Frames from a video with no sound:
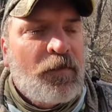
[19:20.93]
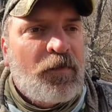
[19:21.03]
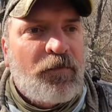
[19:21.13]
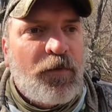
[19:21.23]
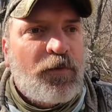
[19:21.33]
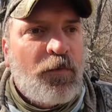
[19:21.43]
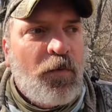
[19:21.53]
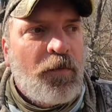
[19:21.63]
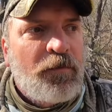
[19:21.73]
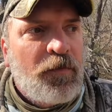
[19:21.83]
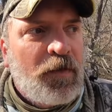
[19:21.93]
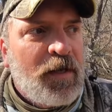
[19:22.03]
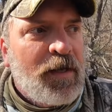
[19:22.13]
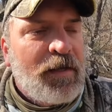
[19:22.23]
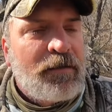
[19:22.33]
It's the first one we've really
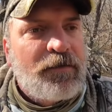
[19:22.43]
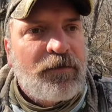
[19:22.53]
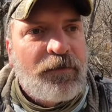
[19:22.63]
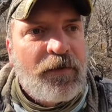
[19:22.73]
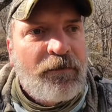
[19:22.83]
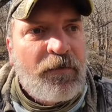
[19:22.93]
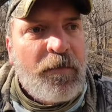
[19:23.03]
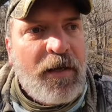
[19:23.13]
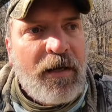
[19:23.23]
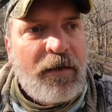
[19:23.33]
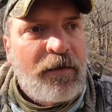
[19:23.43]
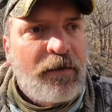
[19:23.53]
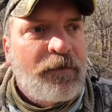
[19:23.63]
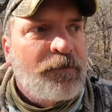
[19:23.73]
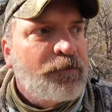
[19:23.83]
had since we've been out here.